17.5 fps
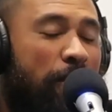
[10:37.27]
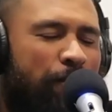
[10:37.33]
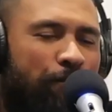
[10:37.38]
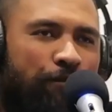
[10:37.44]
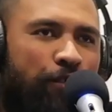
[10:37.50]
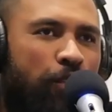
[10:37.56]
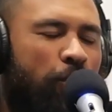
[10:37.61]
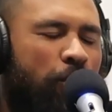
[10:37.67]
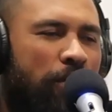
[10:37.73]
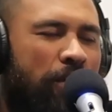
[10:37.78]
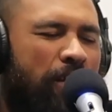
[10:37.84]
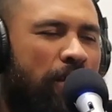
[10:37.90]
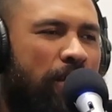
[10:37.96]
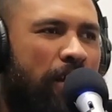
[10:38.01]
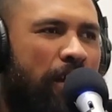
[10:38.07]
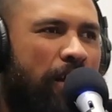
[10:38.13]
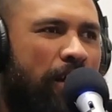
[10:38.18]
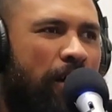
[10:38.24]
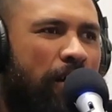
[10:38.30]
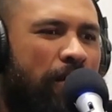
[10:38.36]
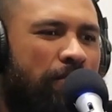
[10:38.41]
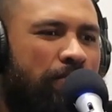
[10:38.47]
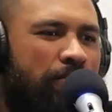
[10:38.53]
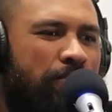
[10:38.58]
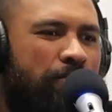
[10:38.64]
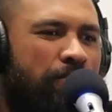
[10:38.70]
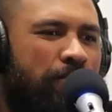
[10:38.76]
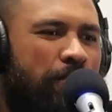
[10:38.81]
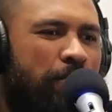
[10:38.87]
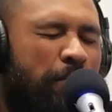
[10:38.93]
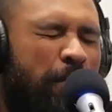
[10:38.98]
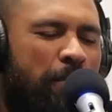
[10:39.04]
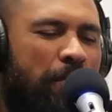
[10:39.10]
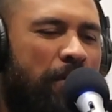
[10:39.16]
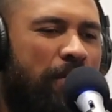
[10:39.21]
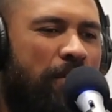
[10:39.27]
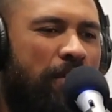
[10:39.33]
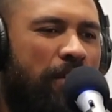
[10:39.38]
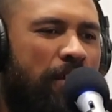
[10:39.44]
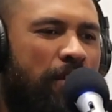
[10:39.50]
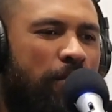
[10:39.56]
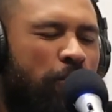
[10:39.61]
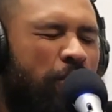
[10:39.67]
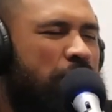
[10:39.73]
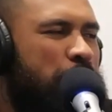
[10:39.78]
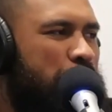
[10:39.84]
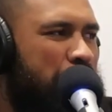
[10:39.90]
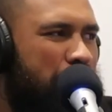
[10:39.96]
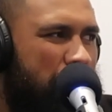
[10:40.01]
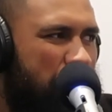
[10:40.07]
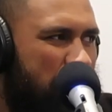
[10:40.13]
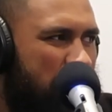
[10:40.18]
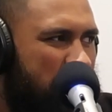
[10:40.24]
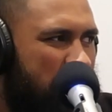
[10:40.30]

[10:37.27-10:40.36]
view it in like in whispers.